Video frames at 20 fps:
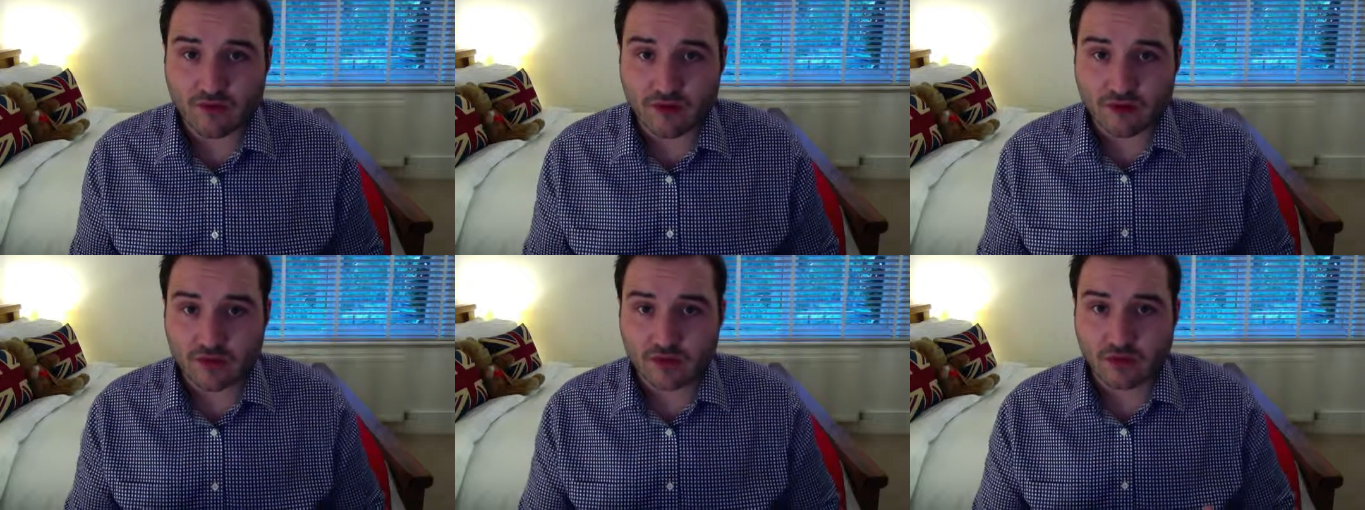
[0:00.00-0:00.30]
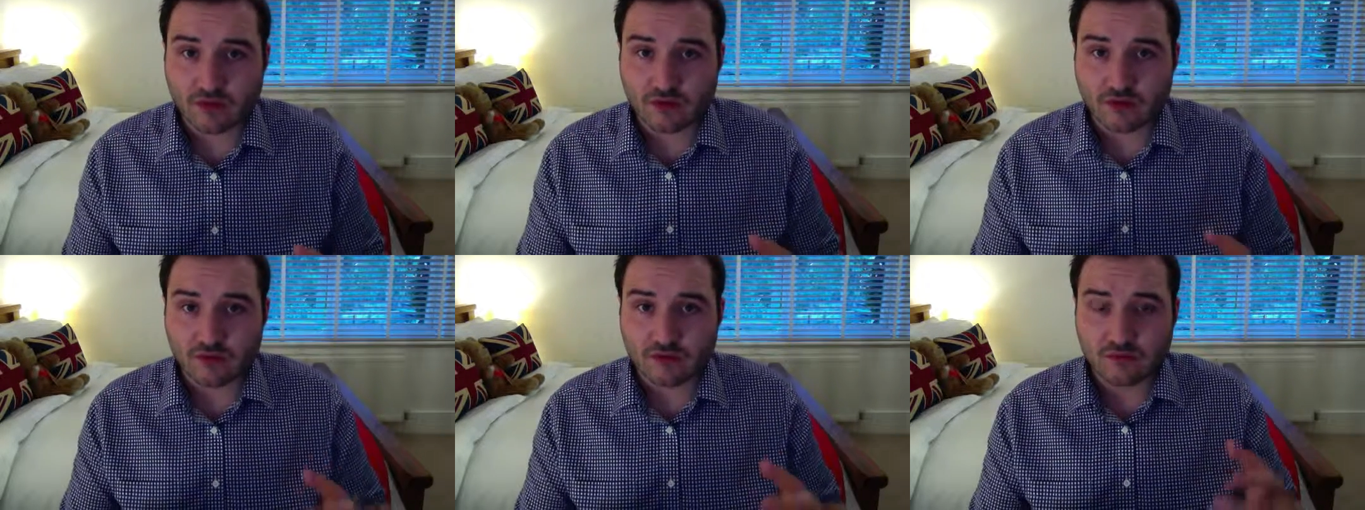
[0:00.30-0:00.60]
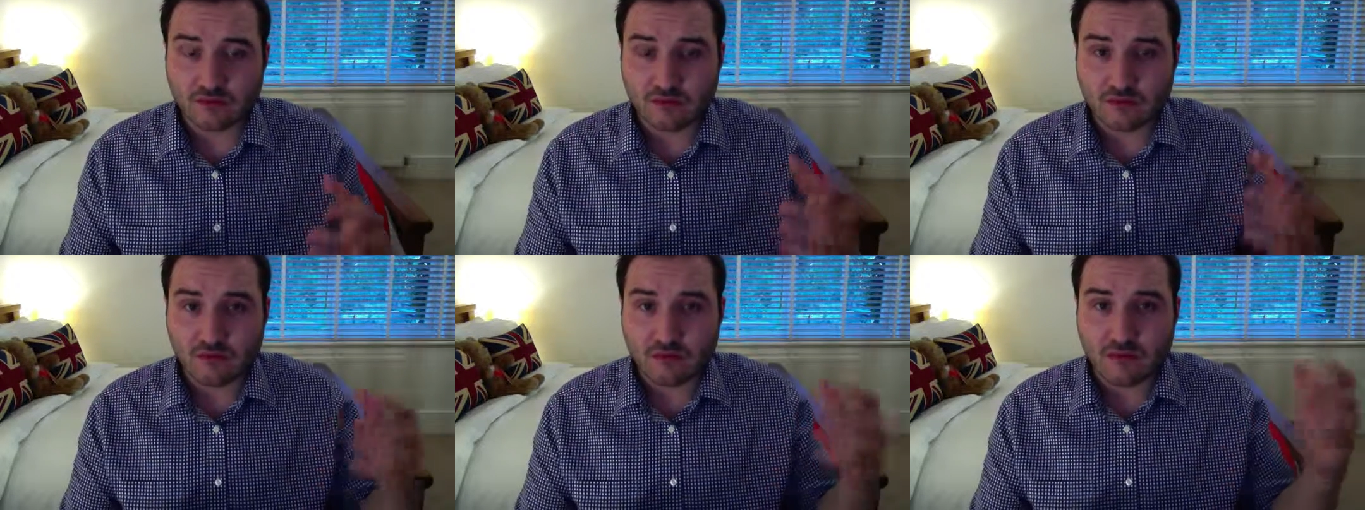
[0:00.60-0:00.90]
it's on
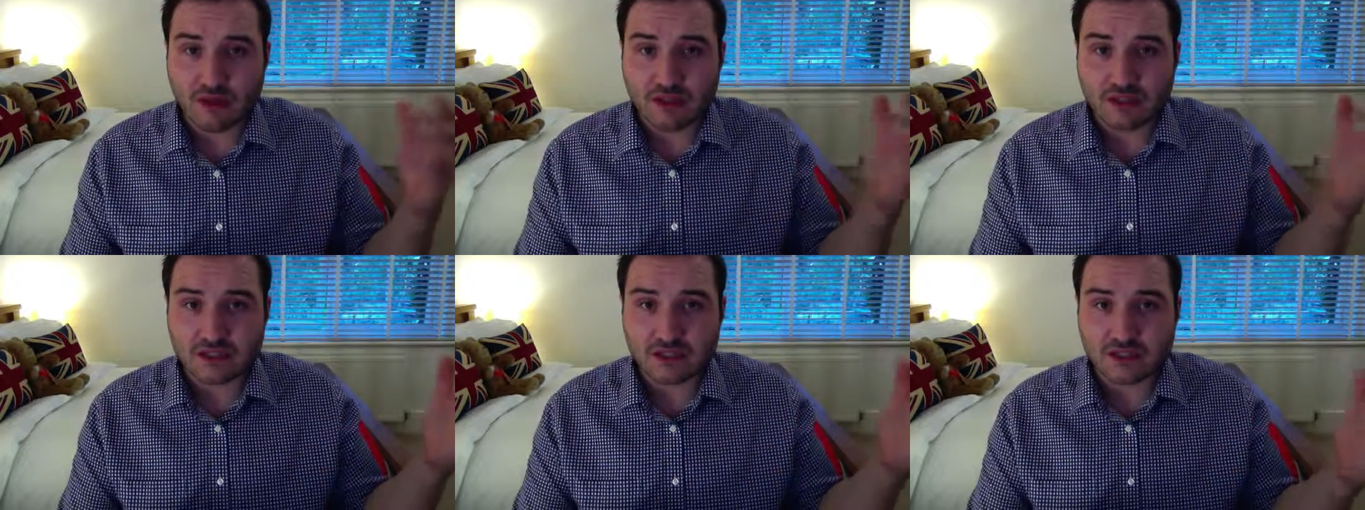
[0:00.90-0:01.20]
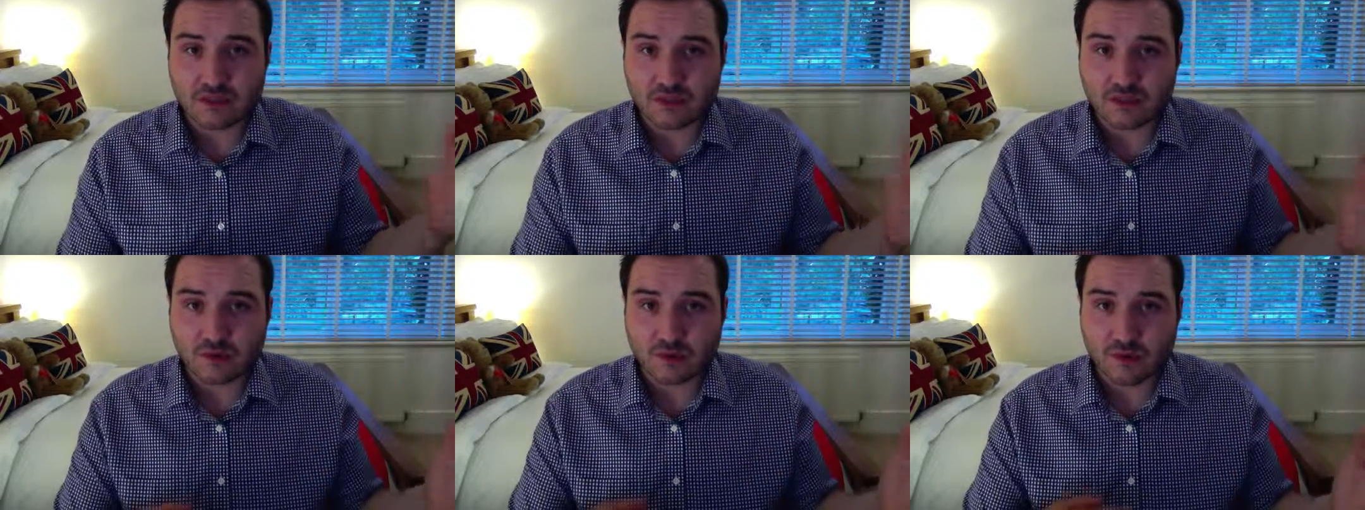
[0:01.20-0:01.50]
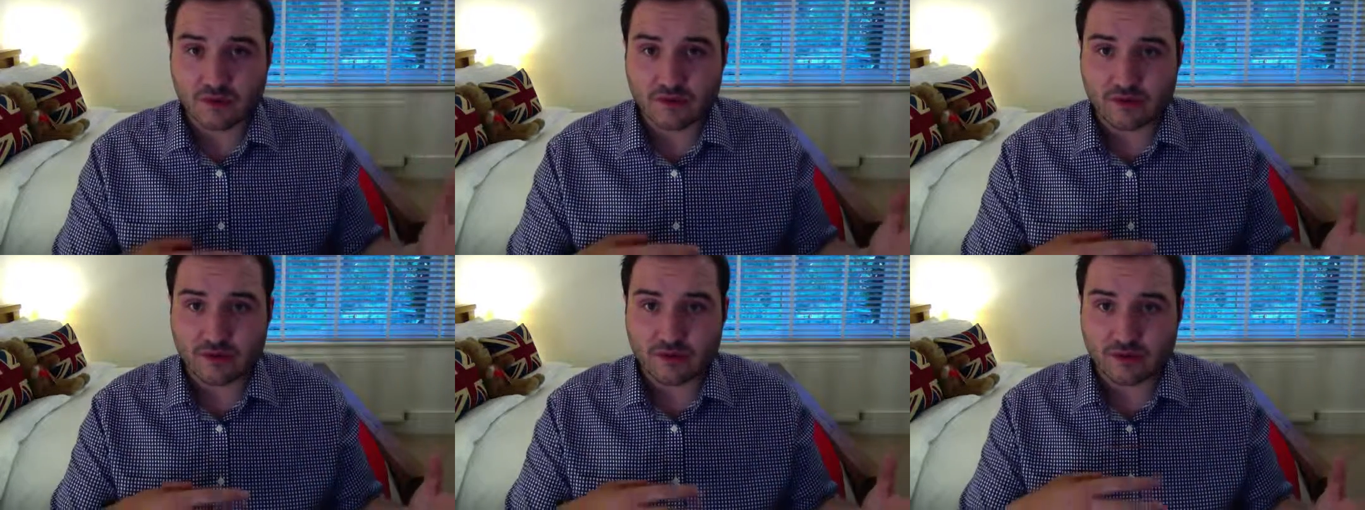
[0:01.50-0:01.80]
maintenance,
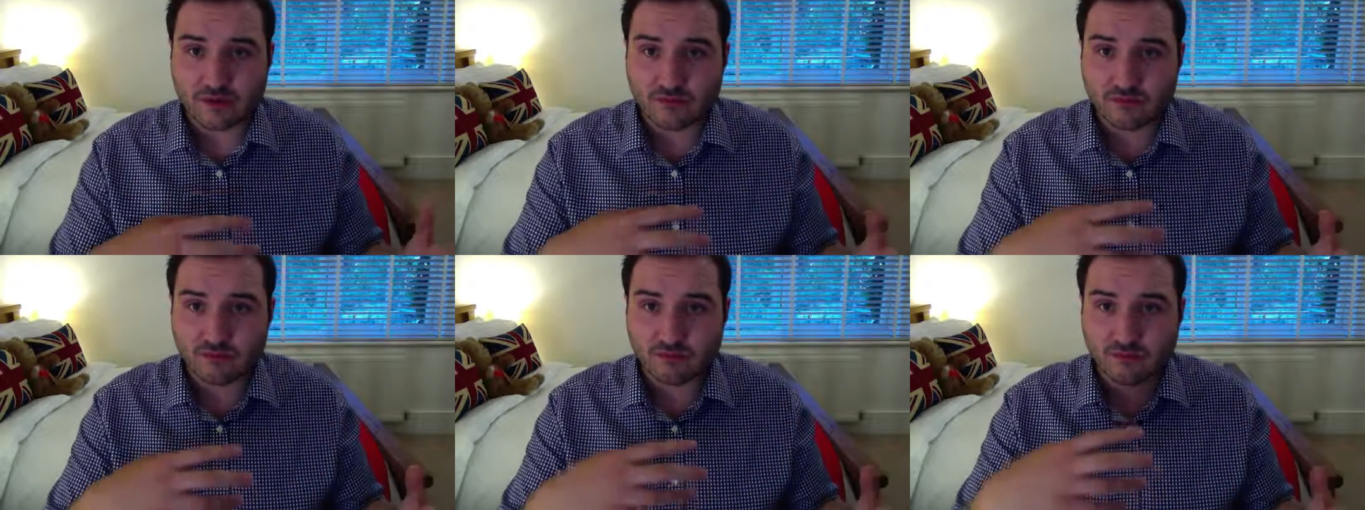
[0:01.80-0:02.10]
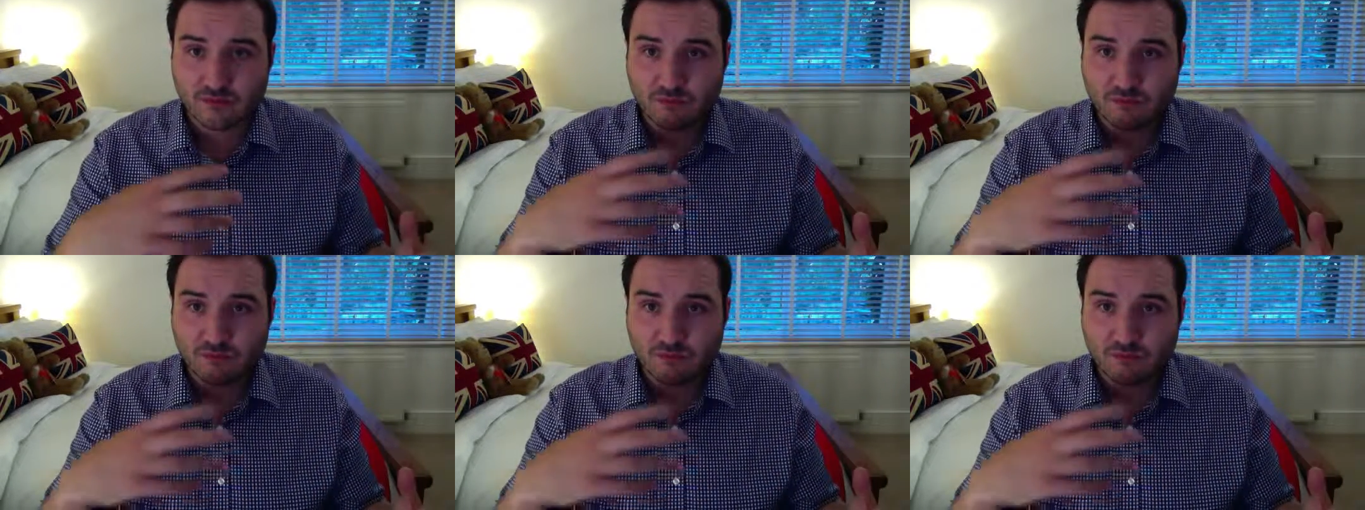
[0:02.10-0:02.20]
whether it's on